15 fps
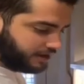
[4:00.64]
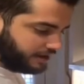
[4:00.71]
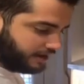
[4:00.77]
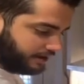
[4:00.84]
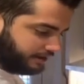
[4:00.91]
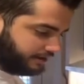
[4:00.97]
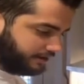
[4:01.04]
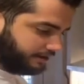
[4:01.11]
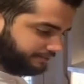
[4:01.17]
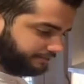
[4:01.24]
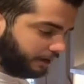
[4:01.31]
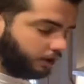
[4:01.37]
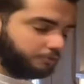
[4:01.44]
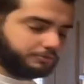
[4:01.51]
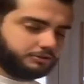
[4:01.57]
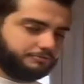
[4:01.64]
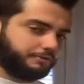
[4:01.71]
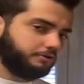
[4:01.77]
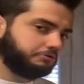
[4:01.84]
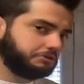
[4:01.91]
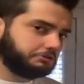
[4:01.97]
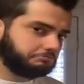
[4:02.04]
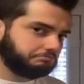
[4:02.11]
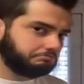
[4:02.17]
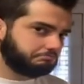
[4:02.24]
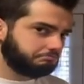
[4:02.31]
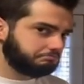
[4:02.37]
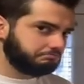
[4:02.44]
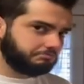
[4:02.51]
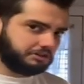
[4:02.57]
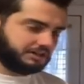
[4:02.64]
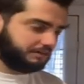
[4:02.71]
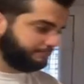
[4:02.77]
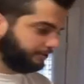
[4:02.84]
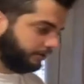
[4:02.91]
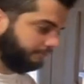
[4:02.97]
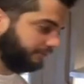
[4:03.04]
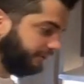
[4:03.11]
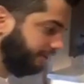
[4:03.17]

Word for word: um, almond milk. Okay. Not a problem